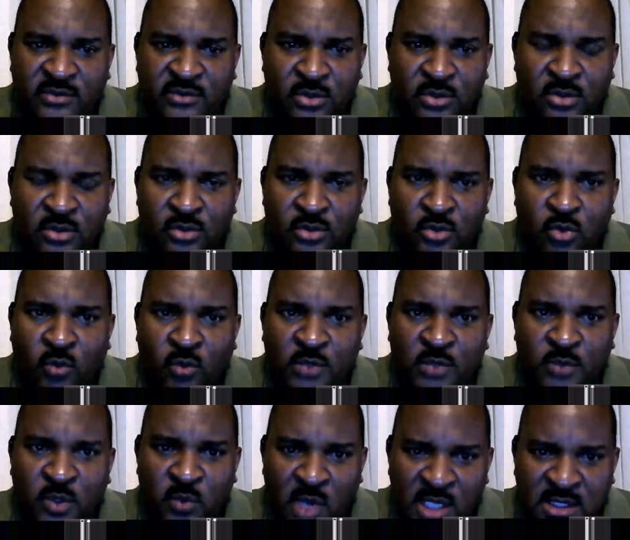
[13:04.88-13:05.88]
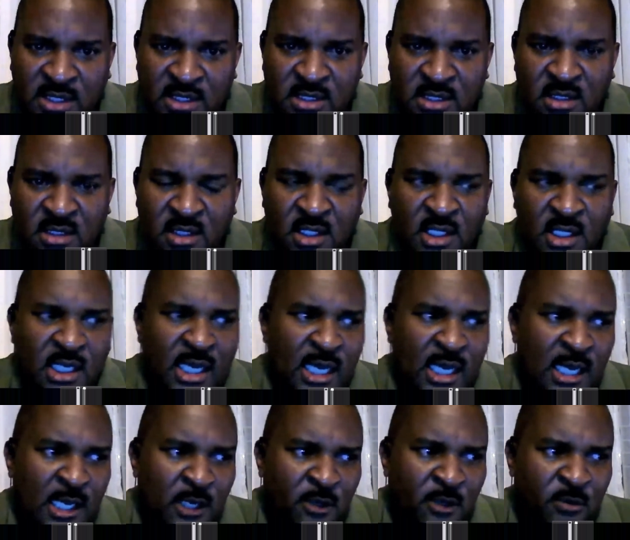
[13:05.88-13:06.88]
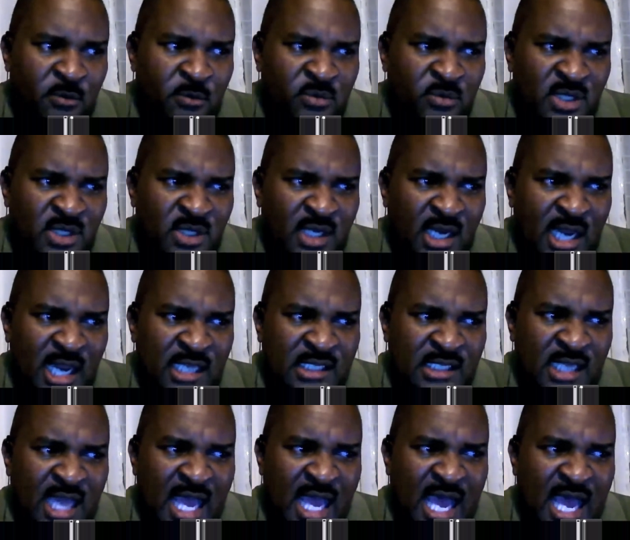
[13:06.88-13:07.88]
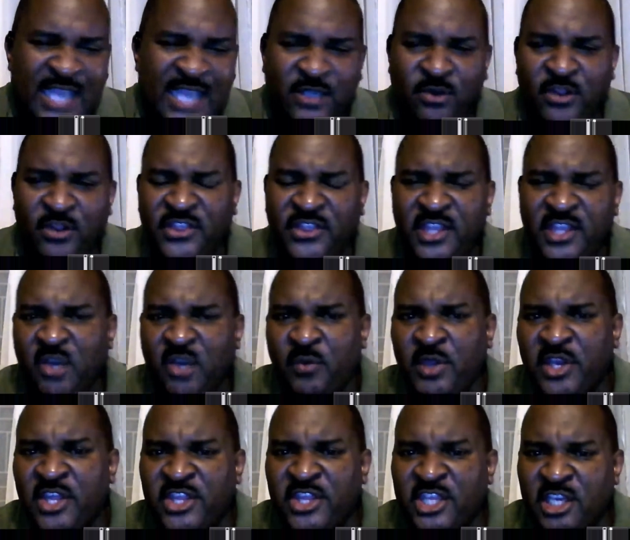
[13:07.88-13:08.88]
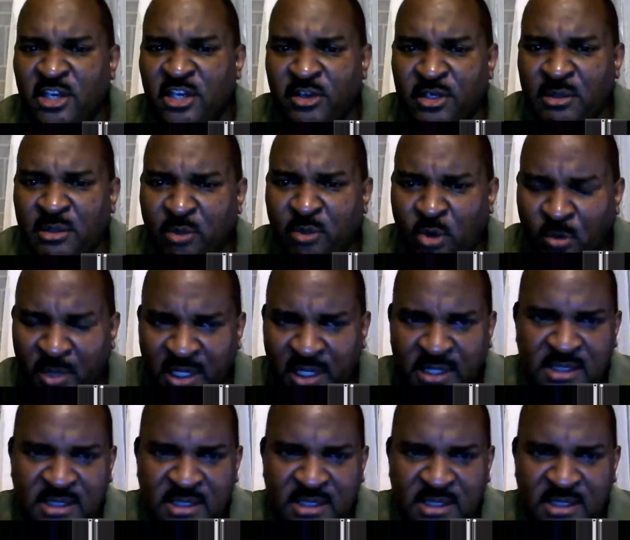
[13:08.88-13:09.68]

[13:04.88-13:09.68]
you don't do what we want. And I don't think we are there at the moment.